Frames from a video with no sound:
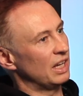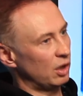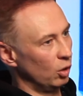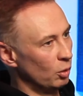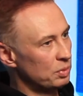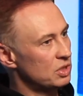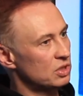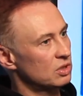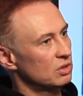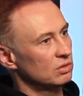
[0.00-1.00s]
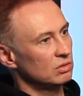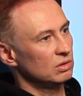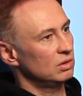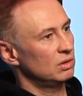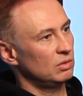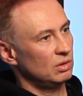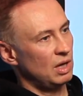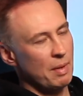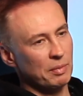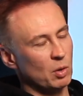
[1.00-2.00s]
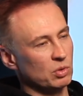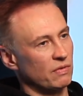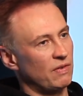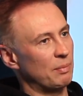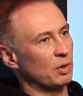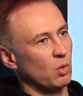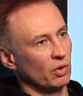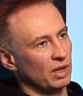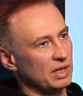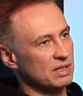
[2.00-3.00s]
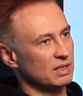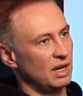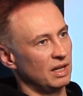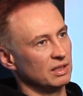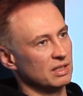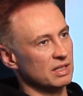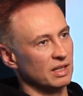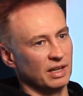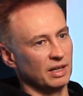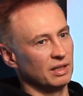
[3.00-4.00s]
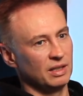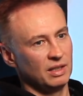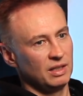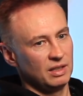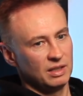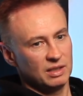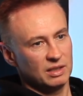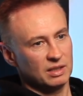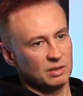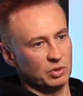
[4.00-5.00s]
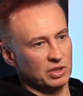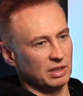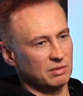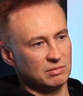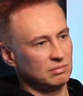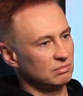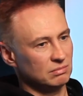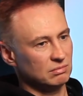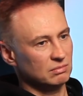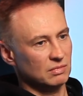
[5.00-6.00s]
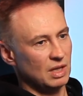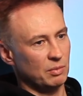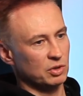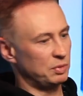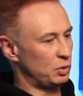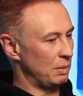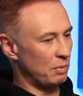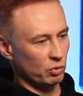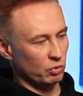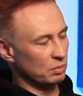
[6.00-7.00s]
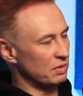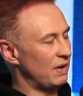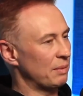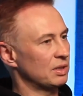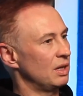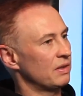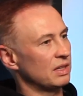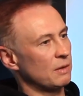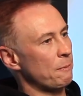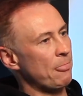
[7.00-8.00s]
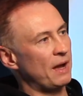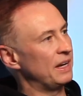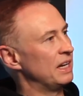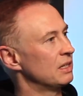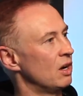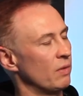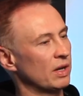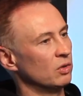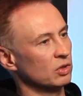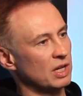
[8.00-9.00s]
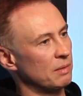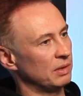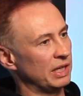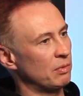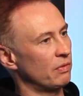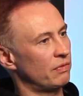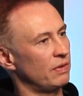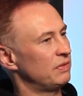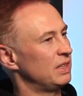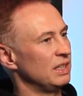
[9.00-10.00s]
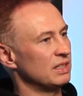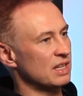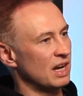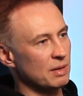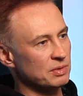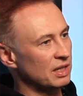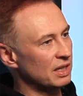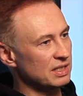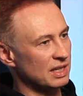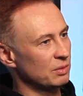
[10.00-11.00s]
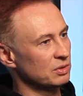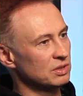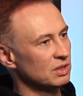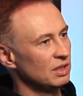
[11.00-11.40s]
clubs. I remember going to Fabric one night and there was like, between both rooms of Fabric, that I think I heard our records getting played about 15 times that night, I counted.